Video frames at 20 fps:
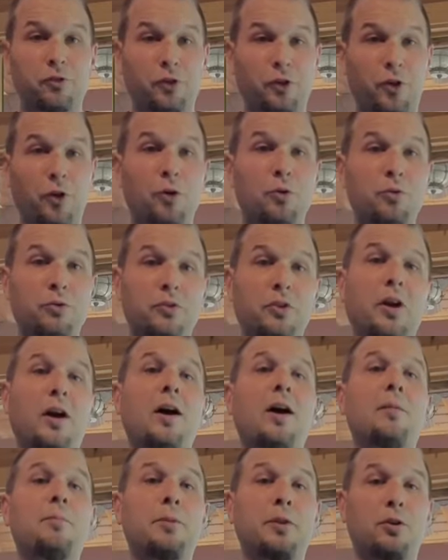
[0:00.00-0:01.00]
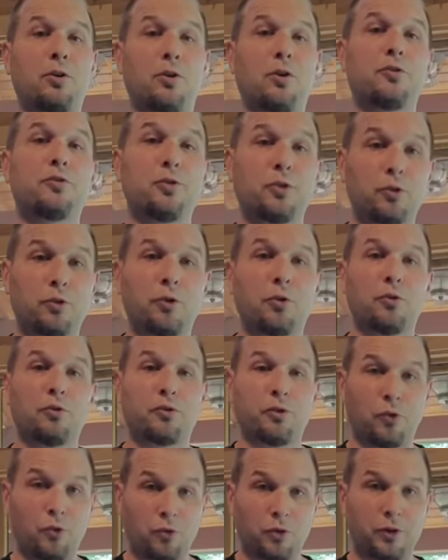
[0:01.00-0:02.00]
a cone top that also goes
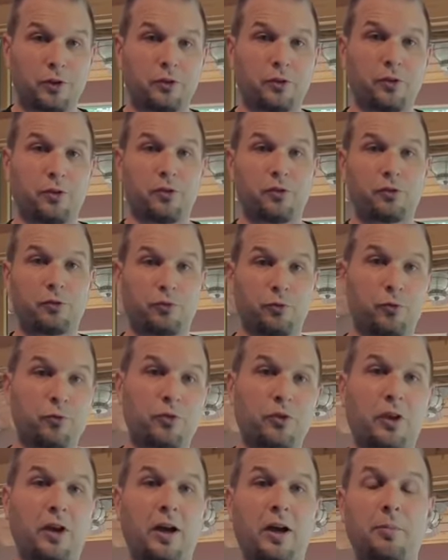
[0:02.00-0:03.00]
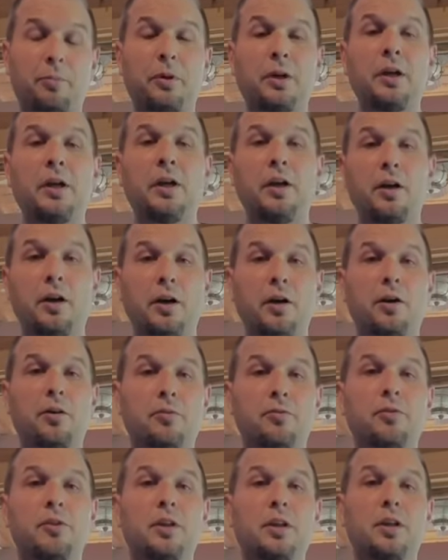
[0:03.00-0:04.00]
on to the screw top
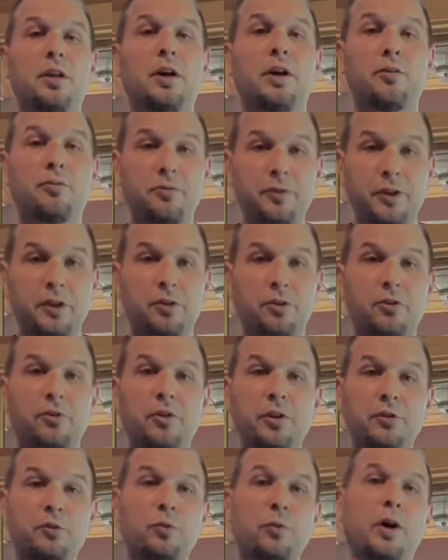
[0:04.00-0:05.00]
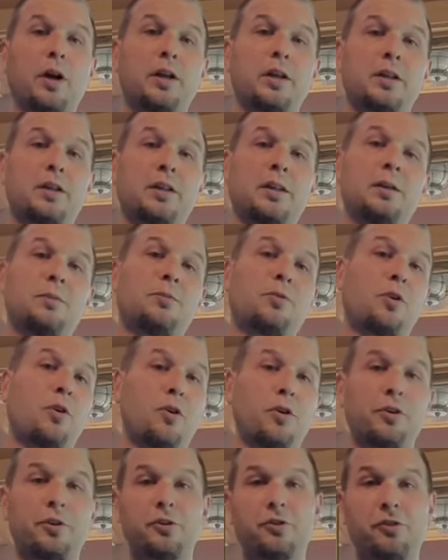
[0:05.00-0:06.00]
of the feeder. This way it keeps
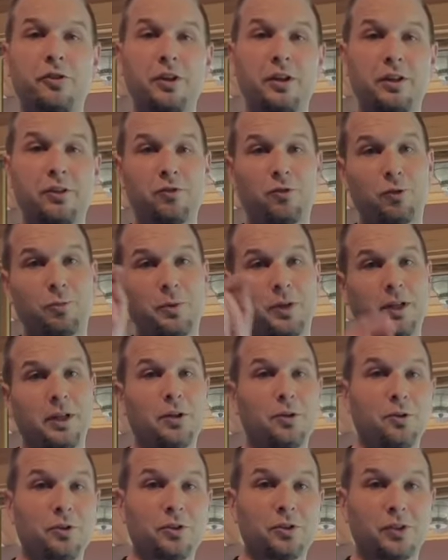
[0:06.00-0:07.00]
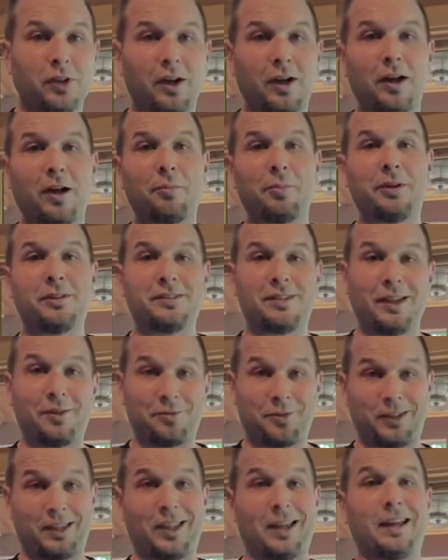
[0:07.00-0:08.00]
all your chickens from getting on top and
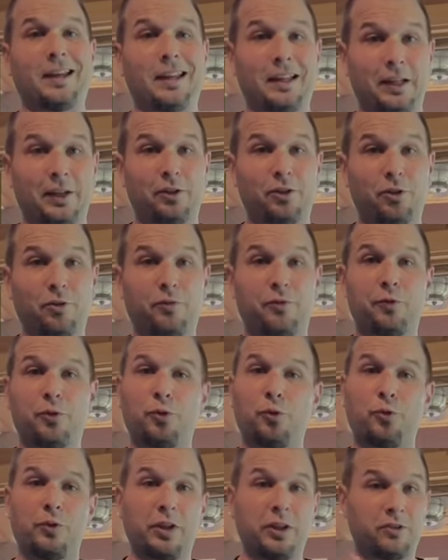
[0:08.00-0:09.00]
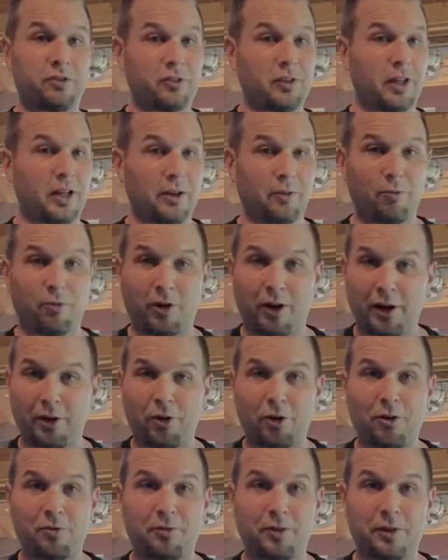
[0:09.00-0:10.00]
defecating in their food. They slide right
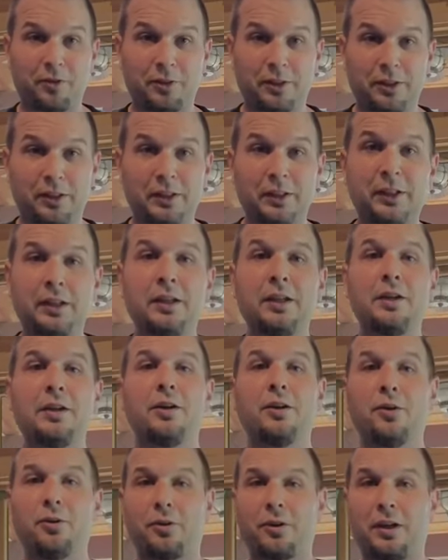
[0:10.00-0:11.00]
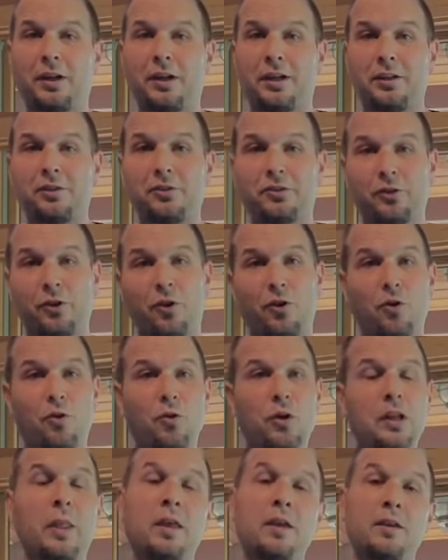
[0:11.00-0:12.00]
off of it. Okay, so
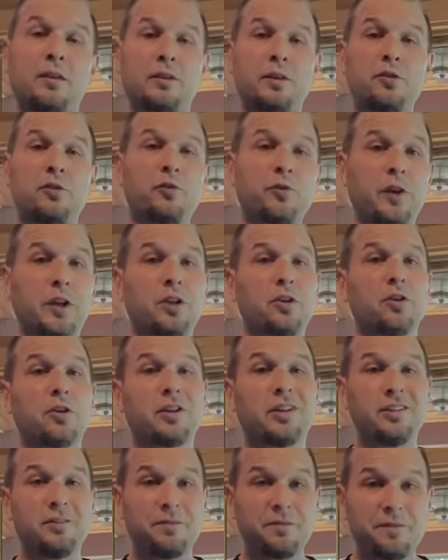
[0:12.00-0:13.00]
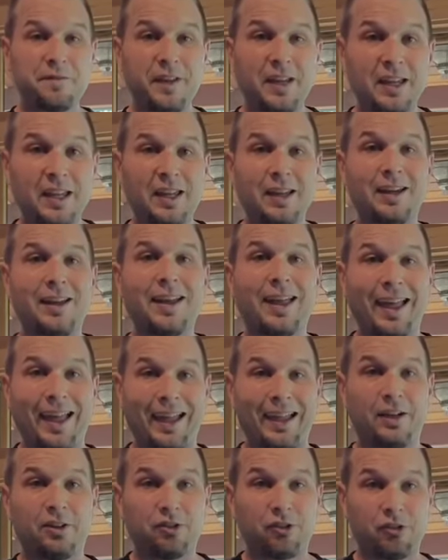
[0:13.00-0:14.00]
this feeder can feed
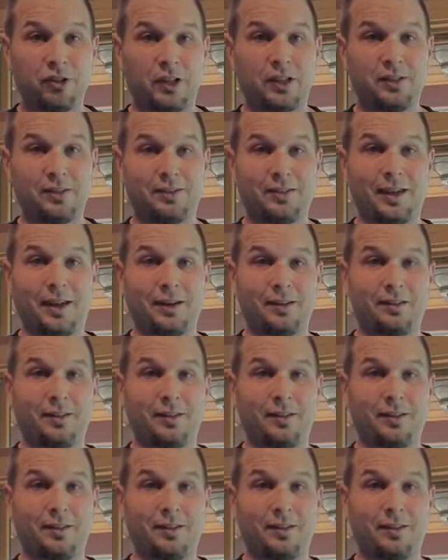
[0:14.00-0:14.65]
8 chickens at a